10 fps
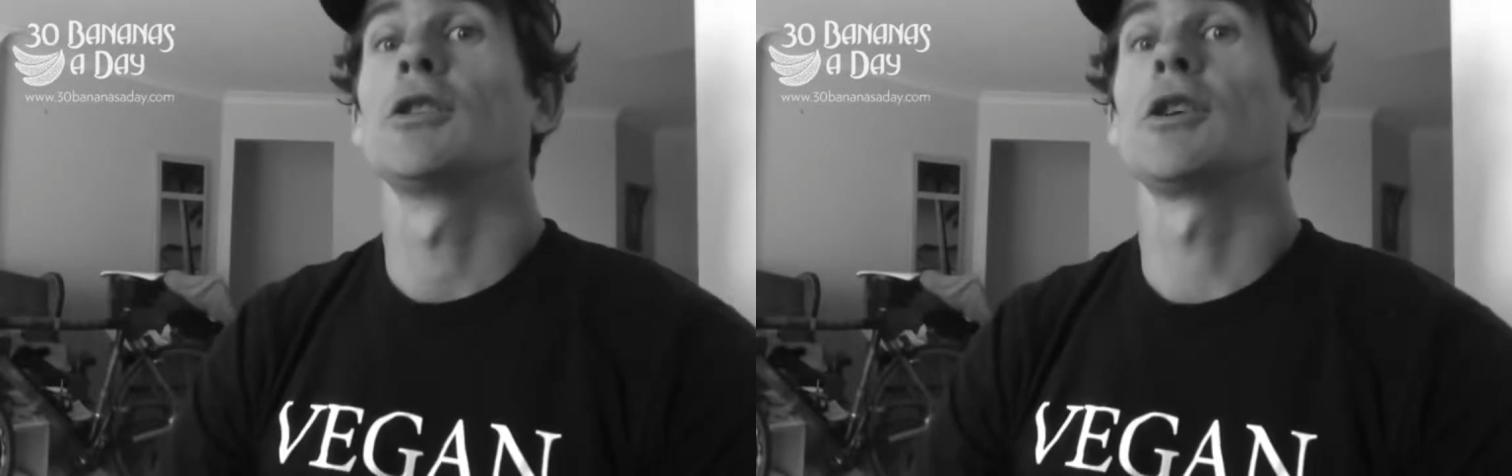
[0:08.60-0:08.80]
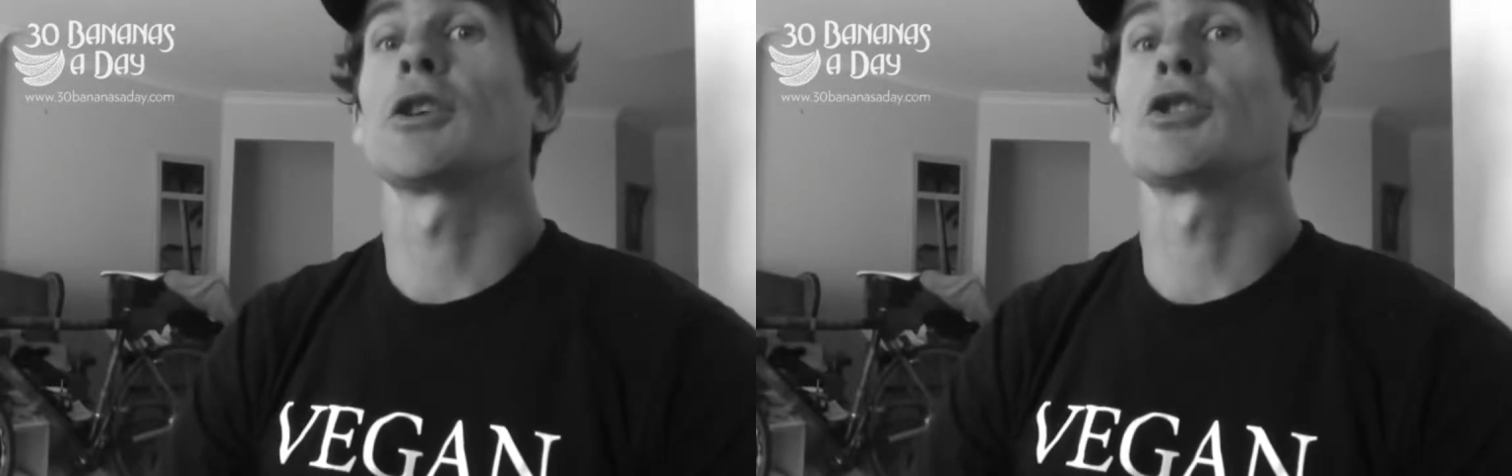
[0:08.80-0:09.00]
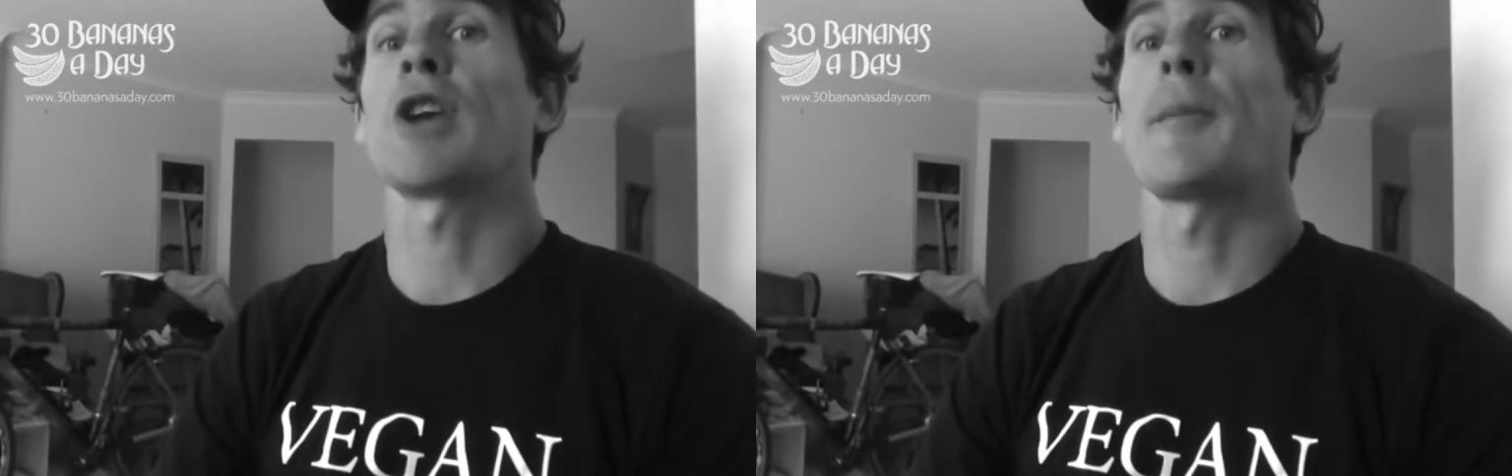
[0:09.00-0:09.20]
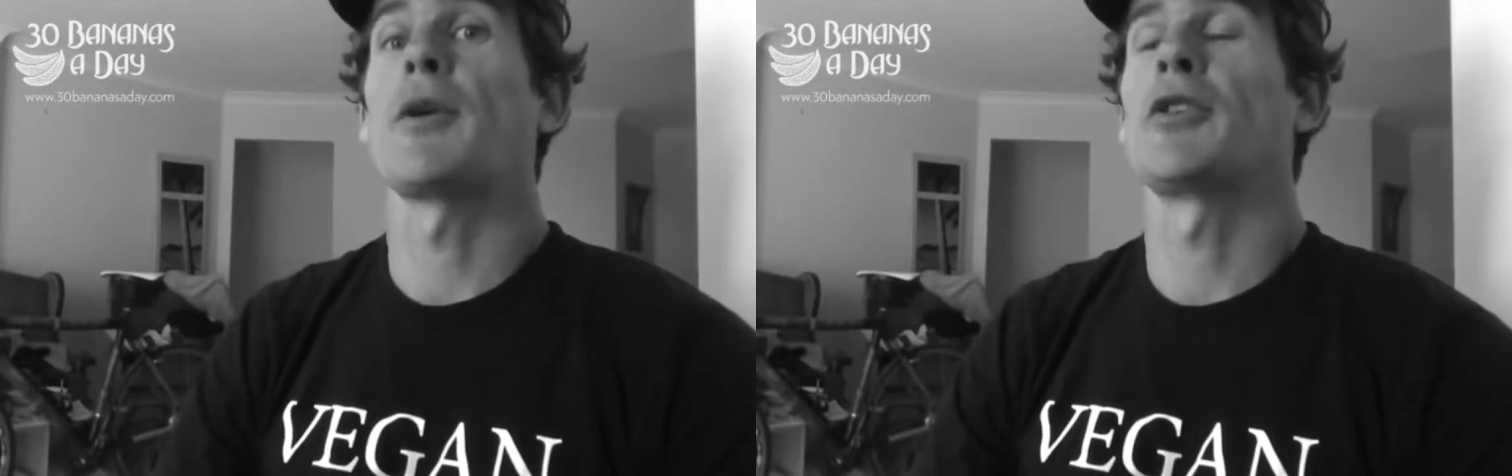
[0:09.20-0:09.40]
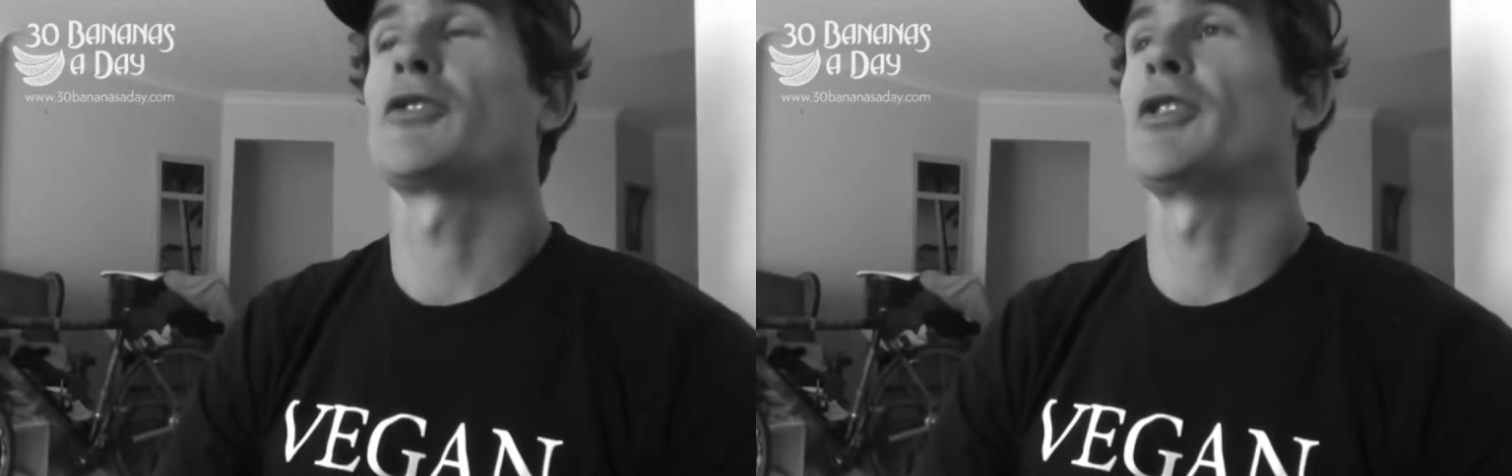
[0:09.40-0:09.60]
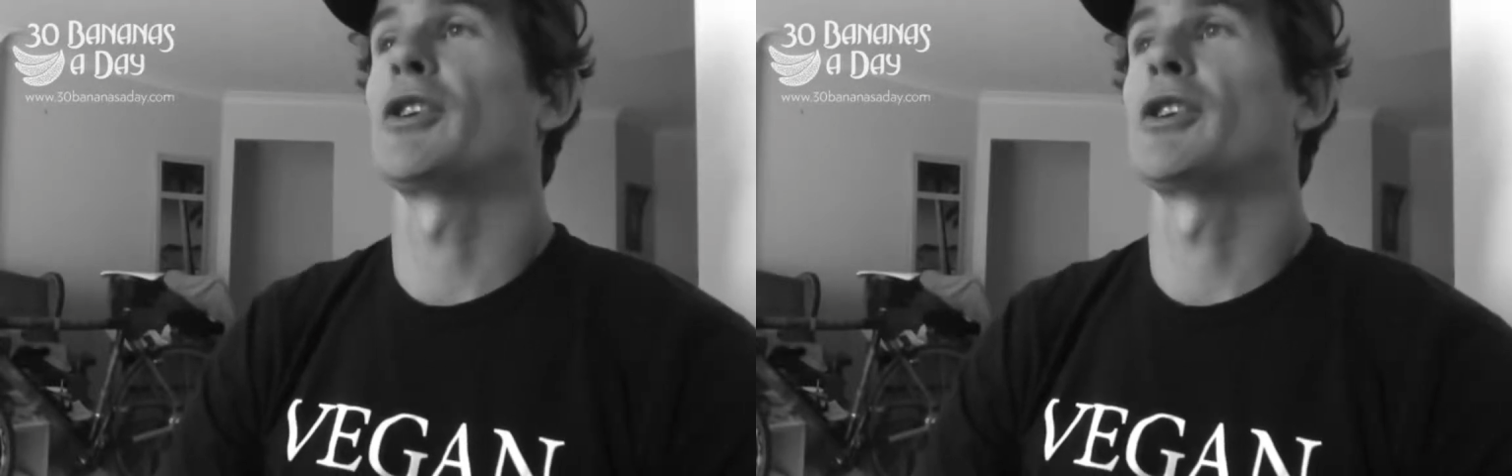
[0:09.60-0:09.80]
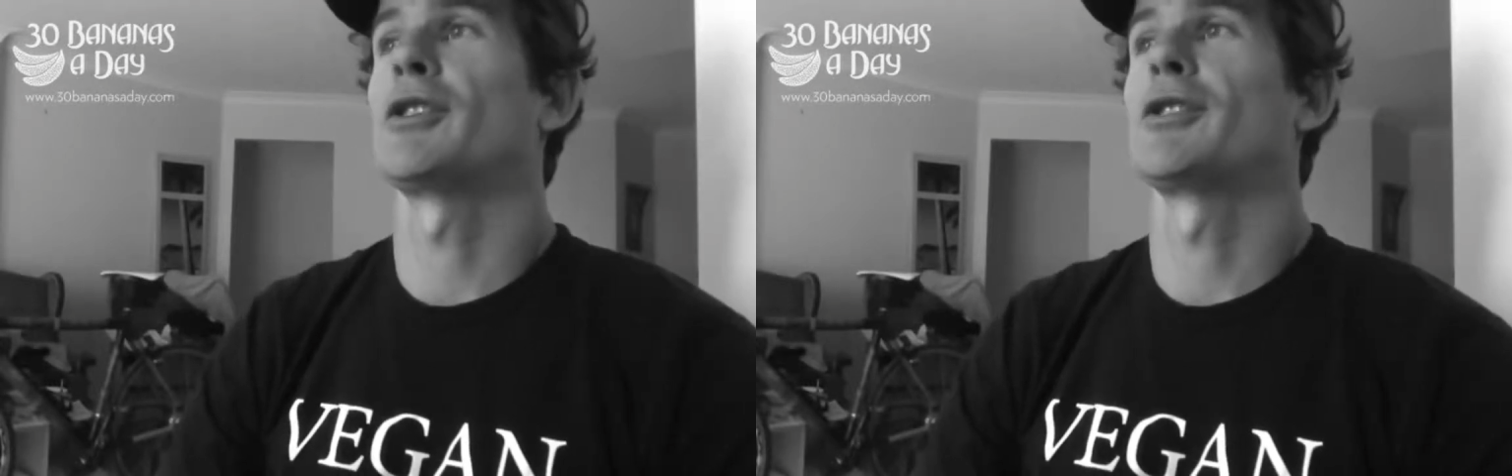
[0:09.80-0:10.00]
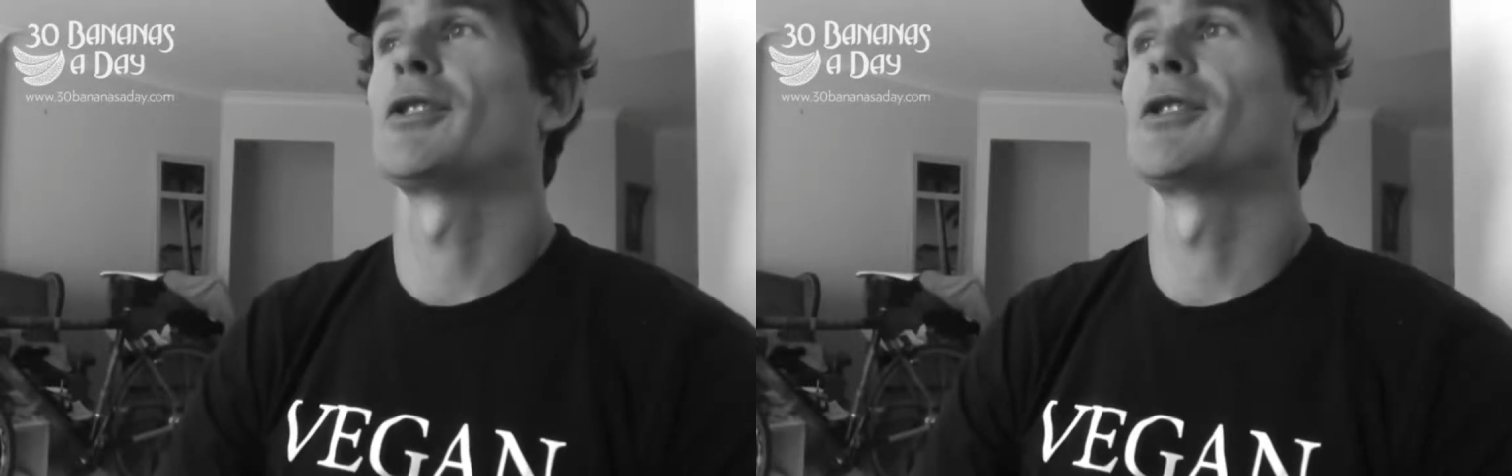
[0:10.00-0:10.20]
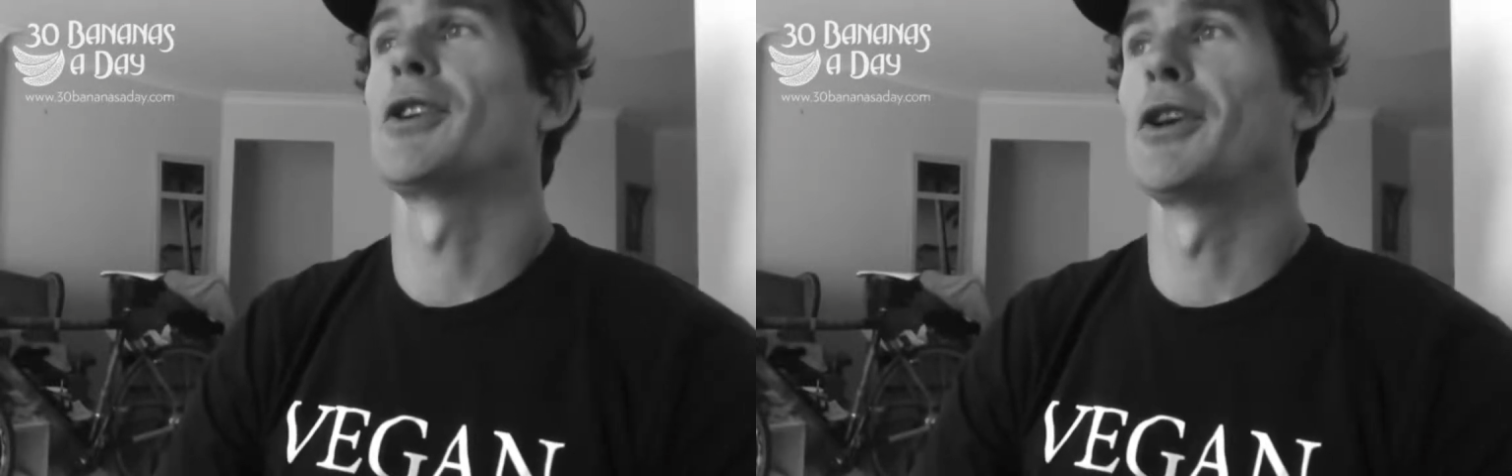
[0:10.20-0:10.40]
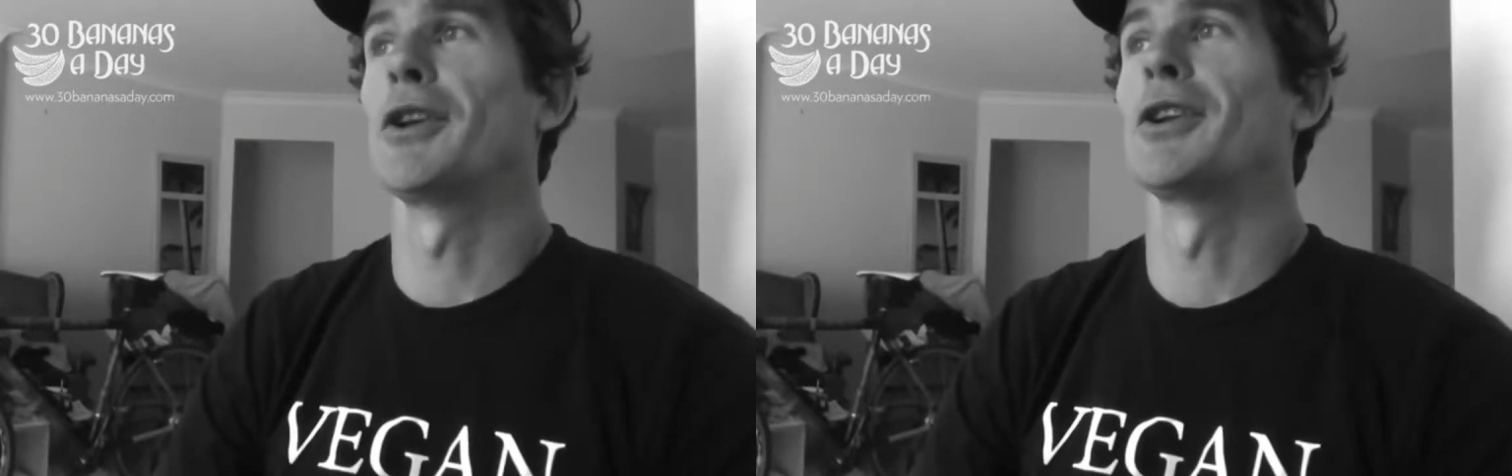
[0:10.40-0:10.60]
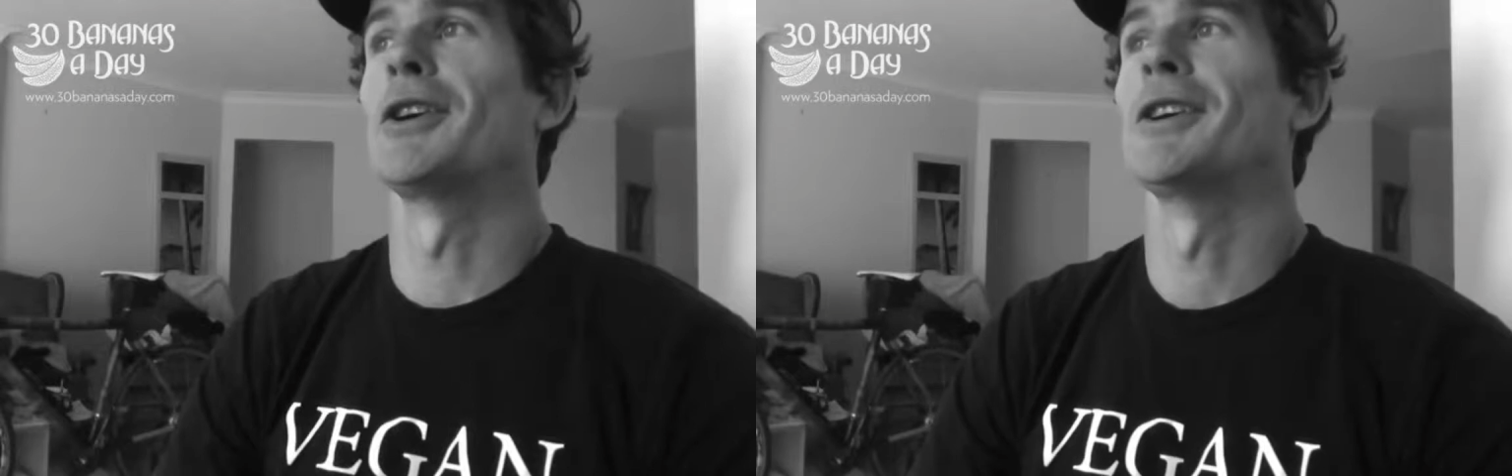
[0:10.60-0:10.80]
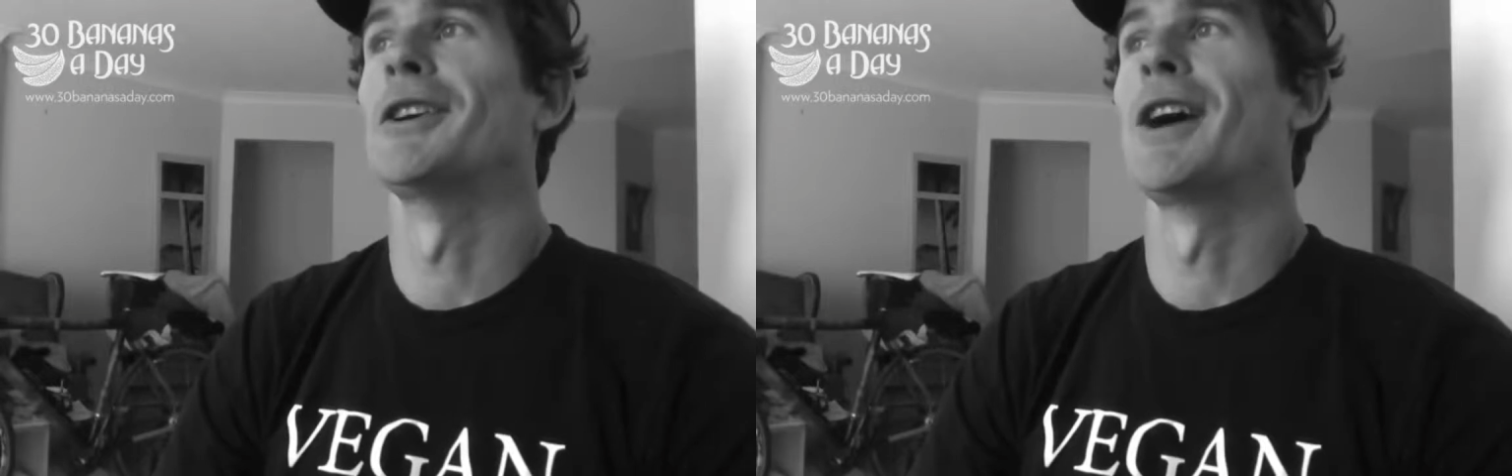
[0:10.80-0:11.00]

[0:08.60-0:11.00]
like a shamanistic healer,